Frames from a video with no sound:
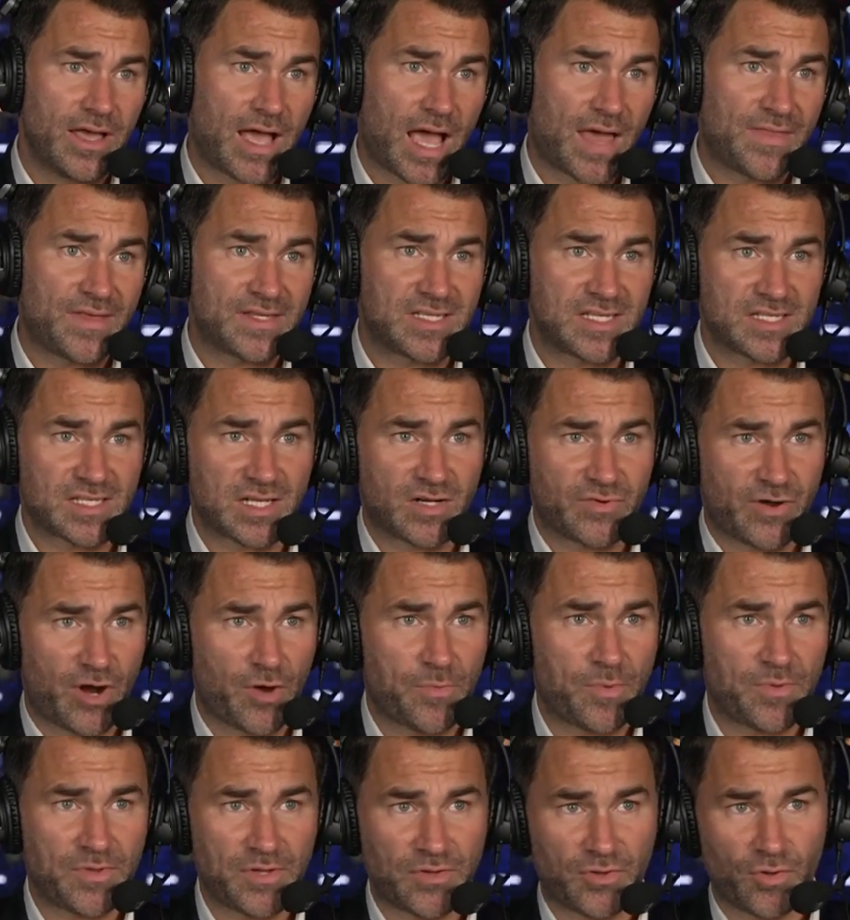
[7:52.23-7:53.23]
And this is going to
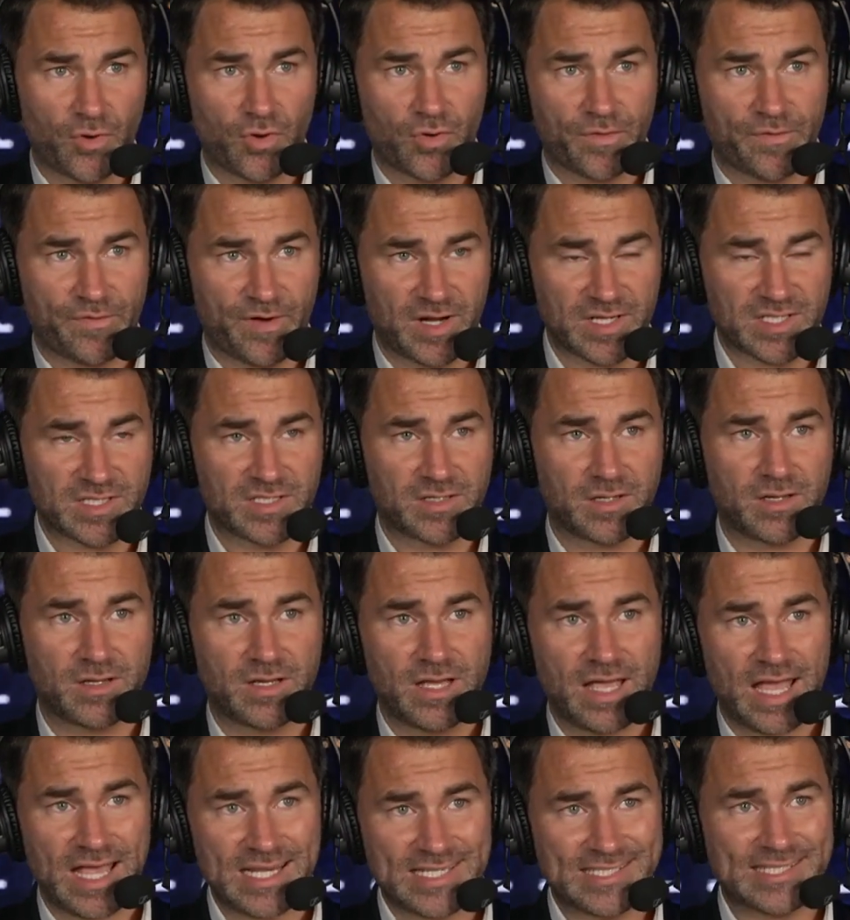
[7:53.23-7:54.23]
open the door for us to
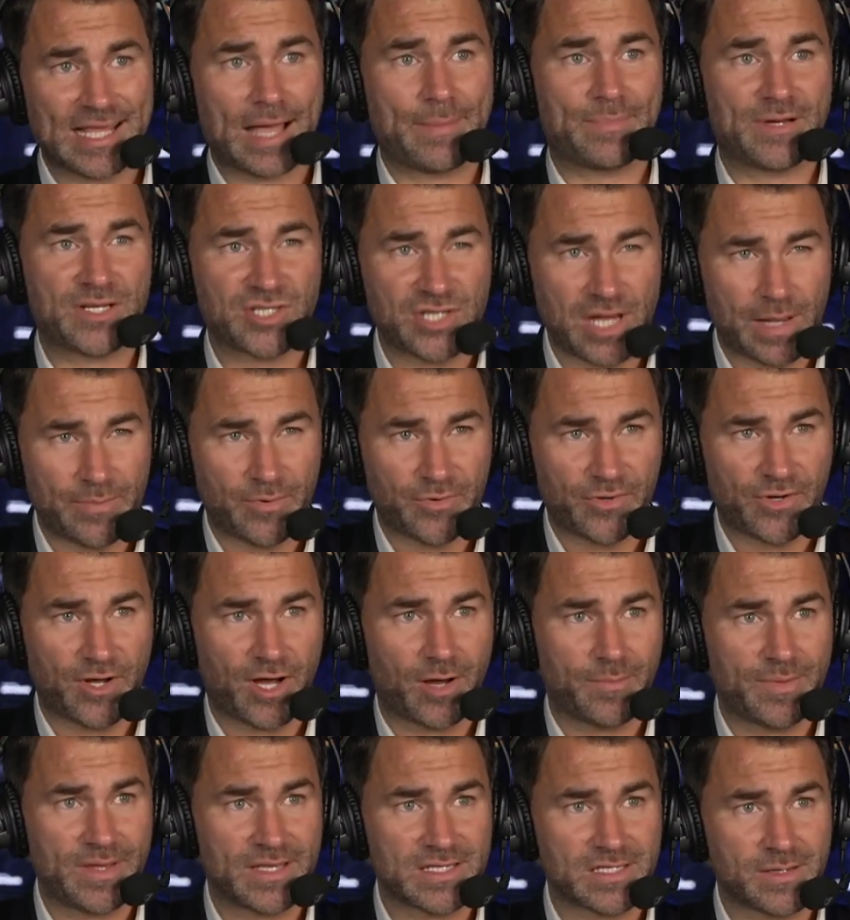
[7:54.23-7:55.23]
establish Abu
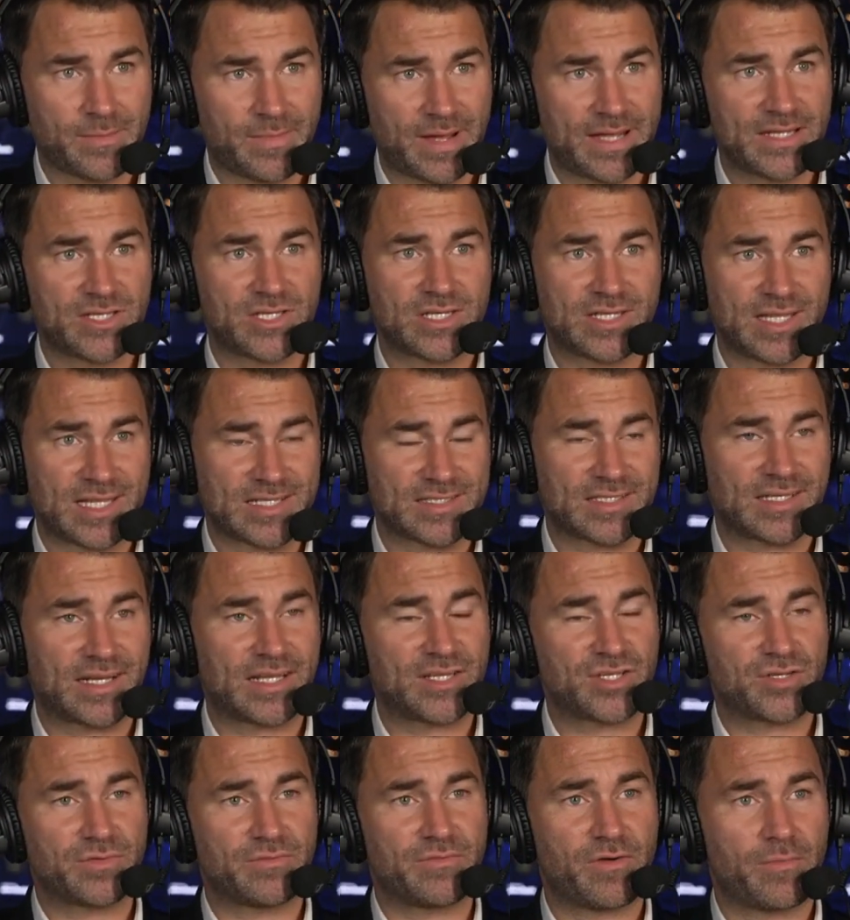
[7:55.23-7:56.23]
Dhabi as a major
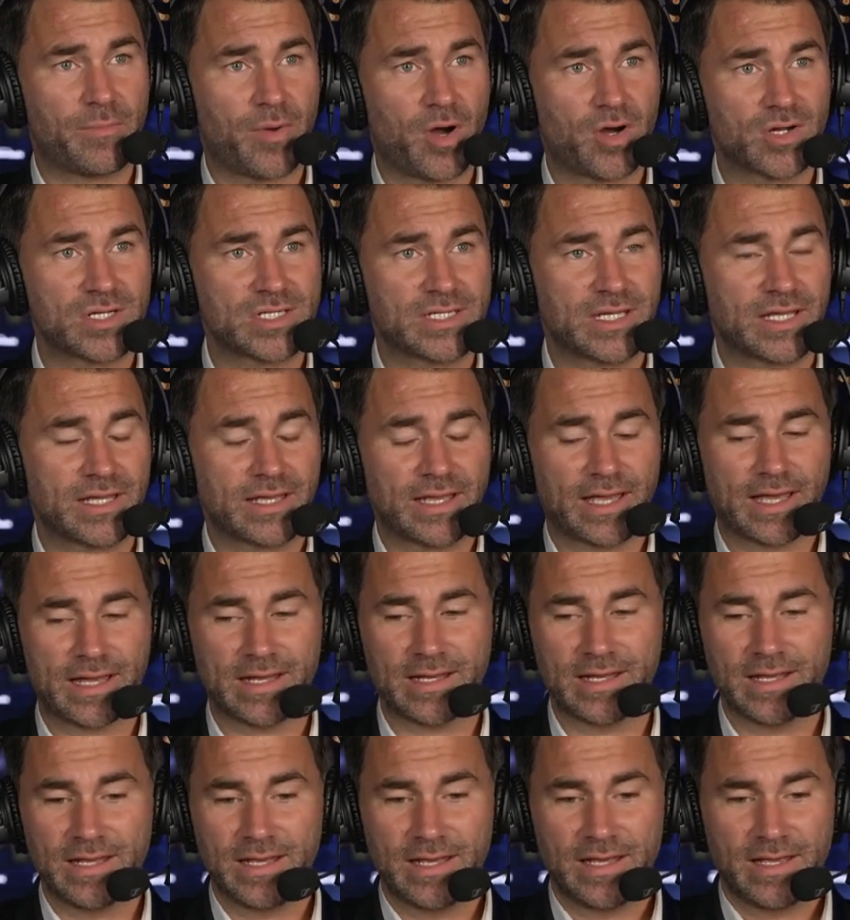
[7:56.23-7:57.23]
destination for boxing.
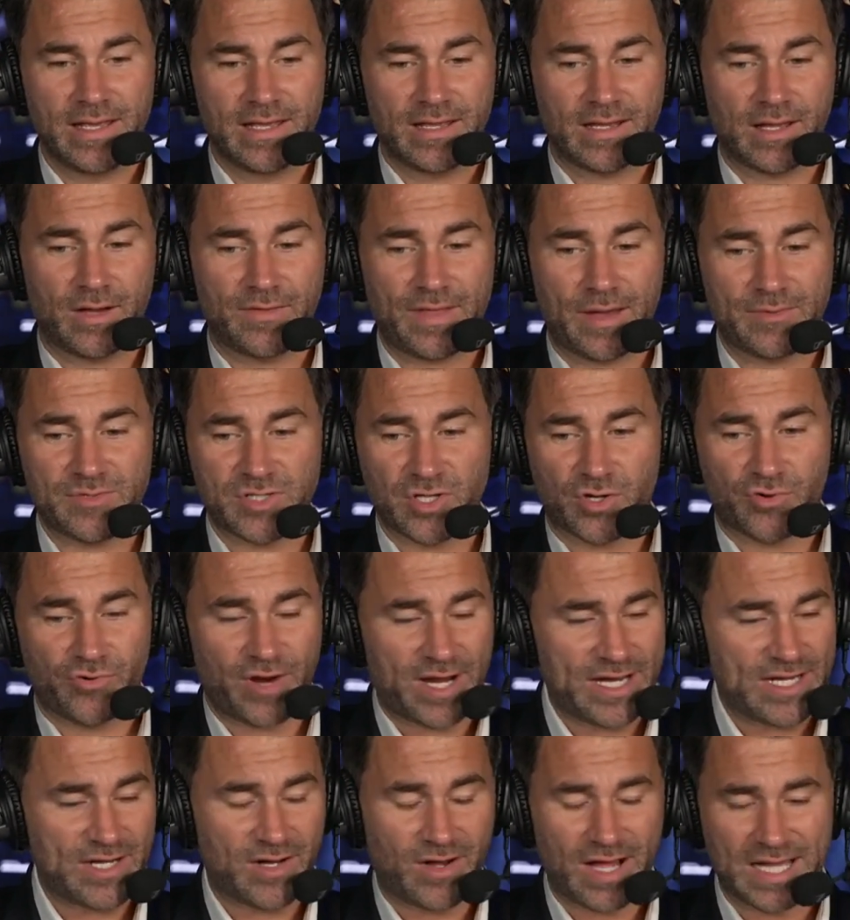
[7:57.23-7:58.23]
And you know, that was a
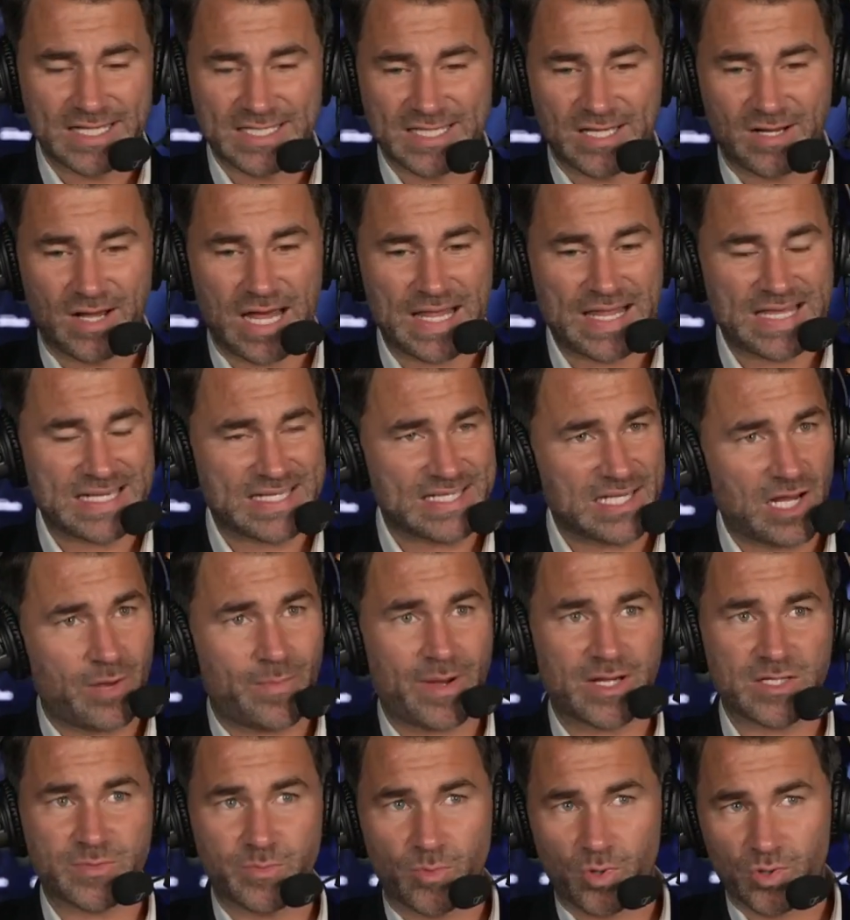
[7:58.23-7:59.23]
great night tonight. There's so
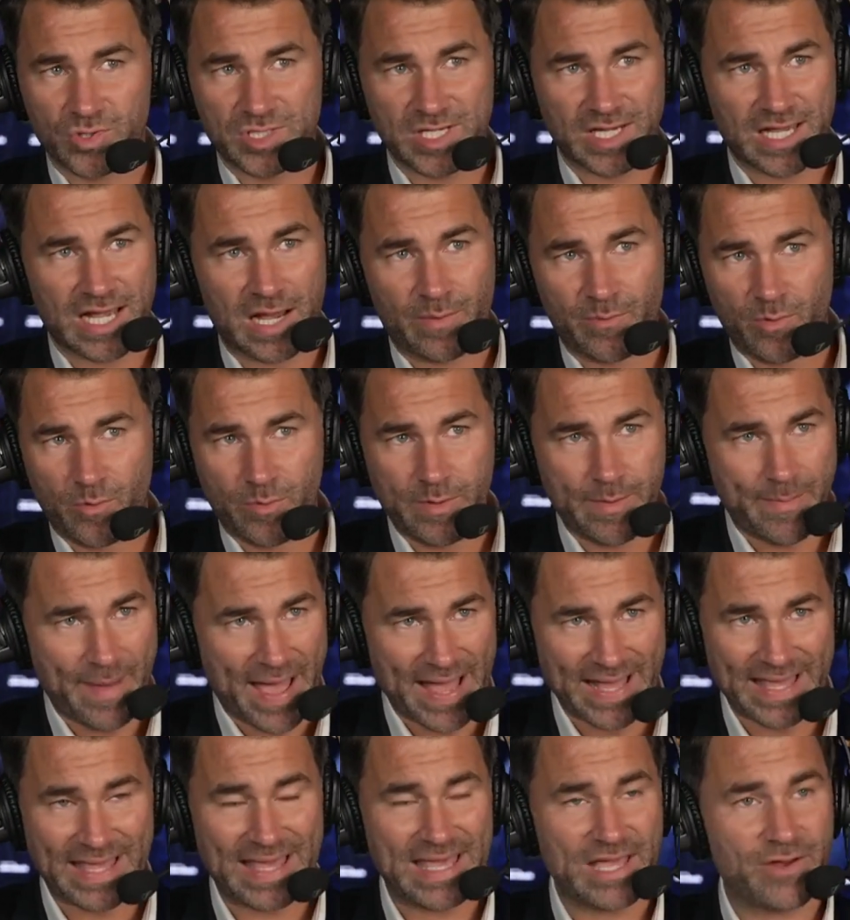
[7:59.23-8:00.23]
much more to come. We'll be
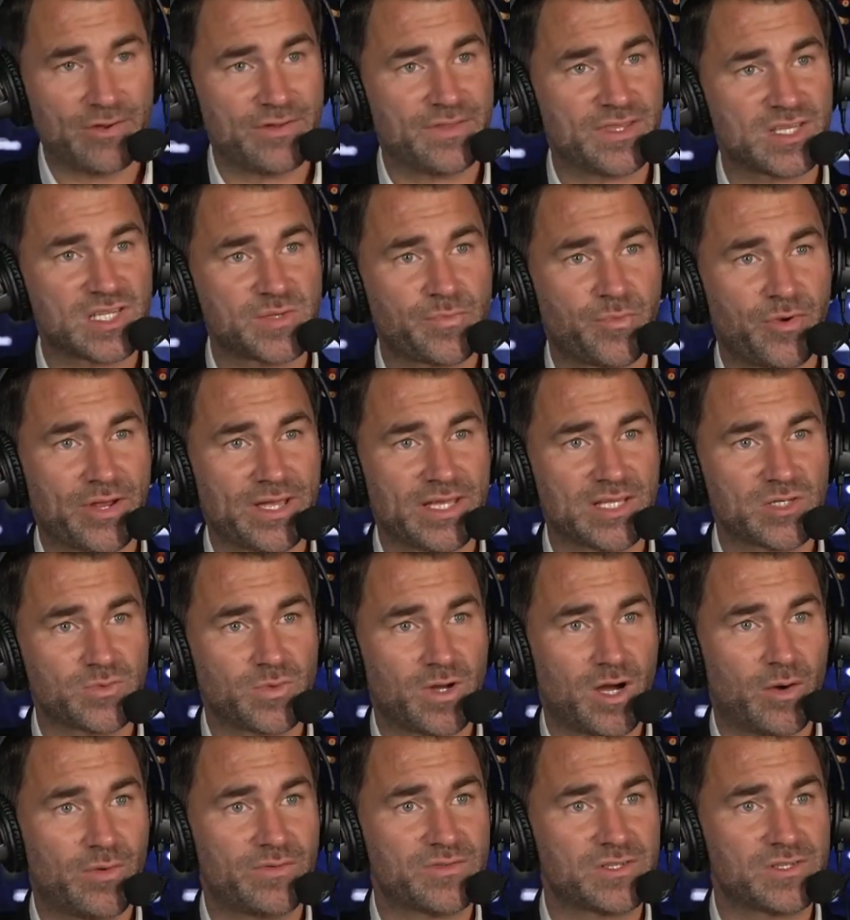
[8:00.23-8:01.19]
back here in the spring as well